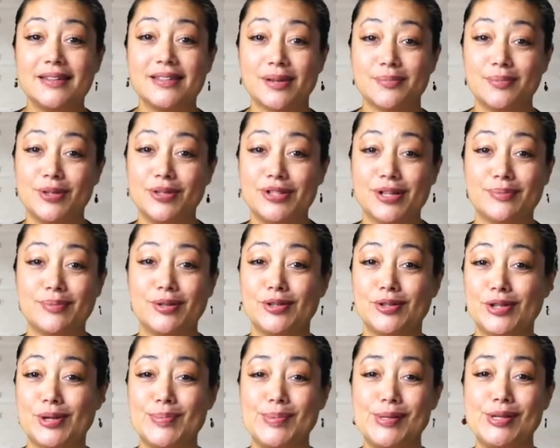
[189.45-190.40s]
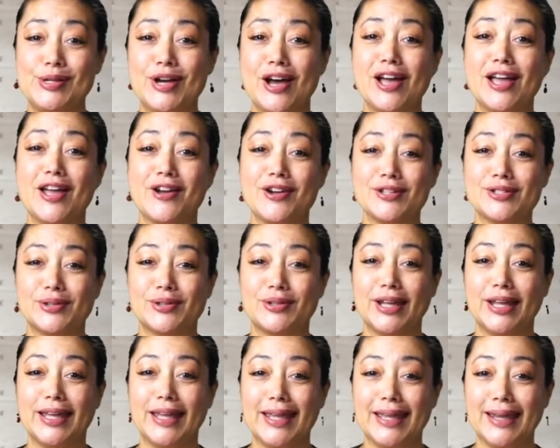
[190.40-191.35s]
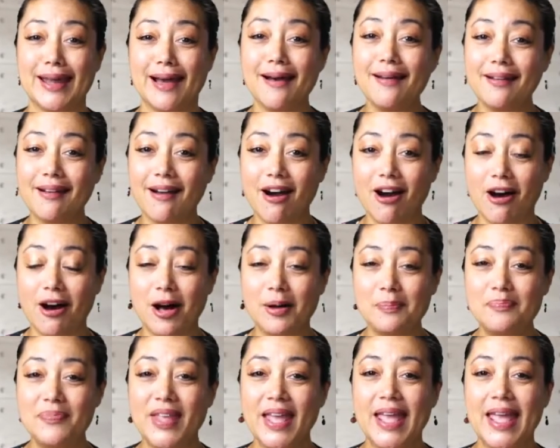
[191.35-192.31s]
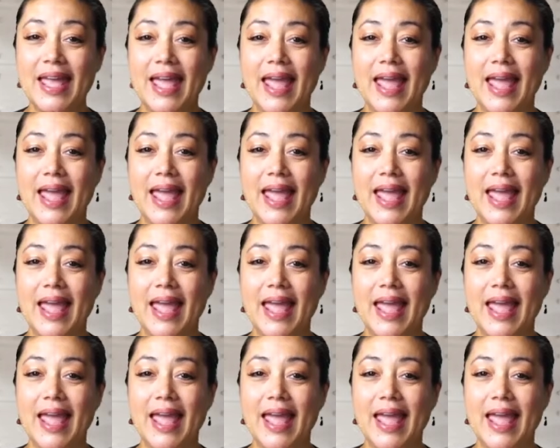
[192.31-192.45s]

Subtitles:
www.arizonakey.com,